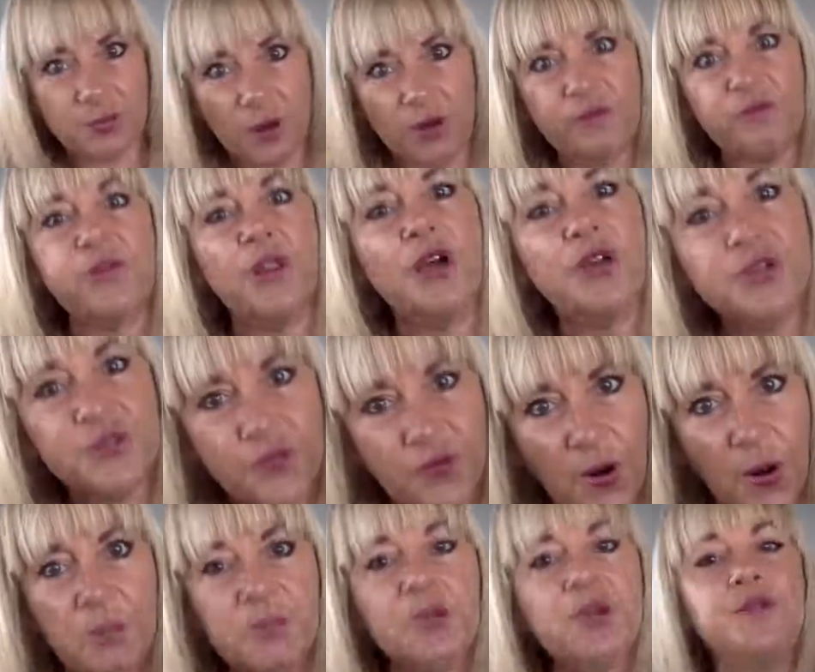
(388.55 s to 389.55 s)
What flows
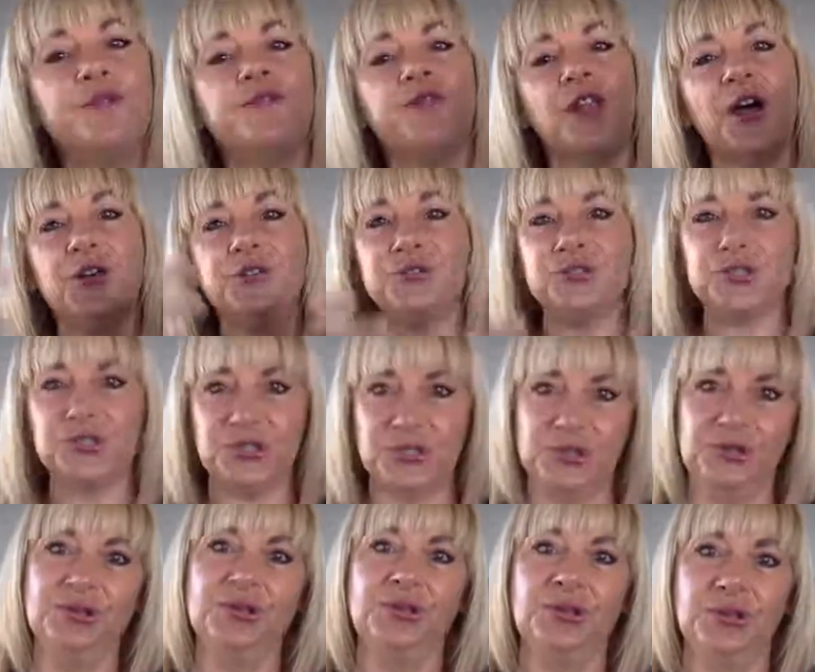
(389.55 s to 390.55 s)
from you flows
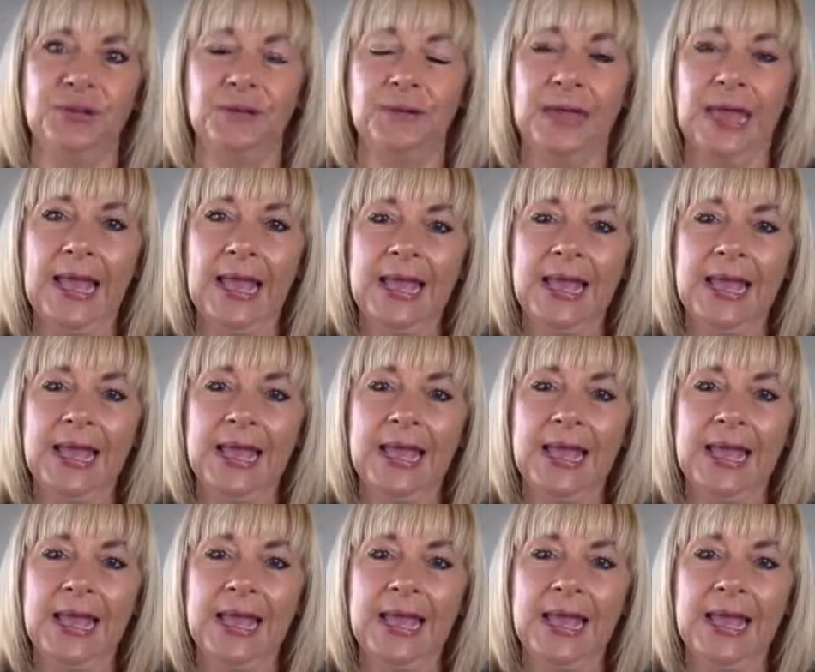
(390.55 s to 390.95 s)
to you.